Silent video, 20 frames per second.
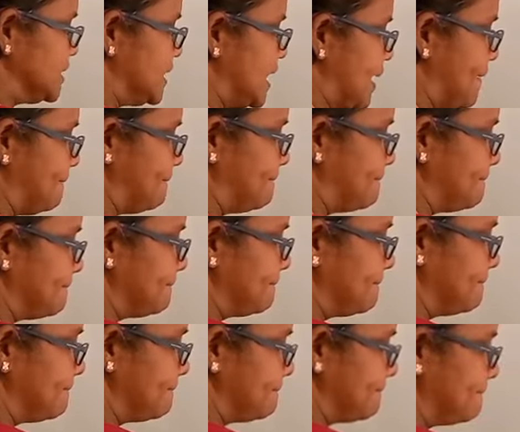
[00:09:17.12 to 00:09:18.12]
M?
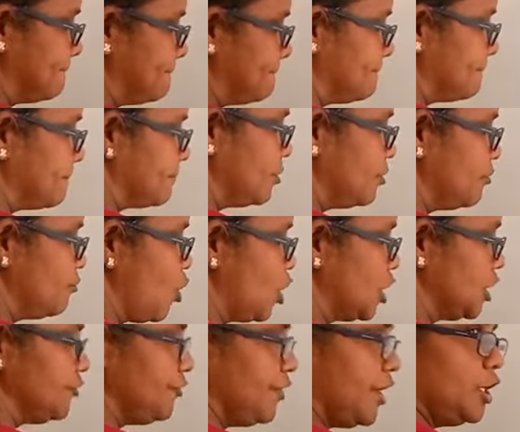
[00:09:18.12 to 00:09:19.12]
We
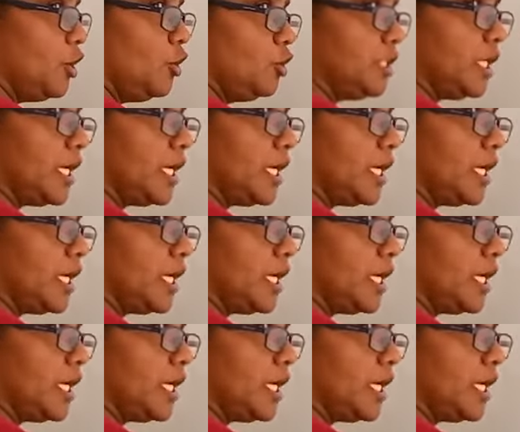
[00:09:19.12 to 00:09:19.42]
want to find out the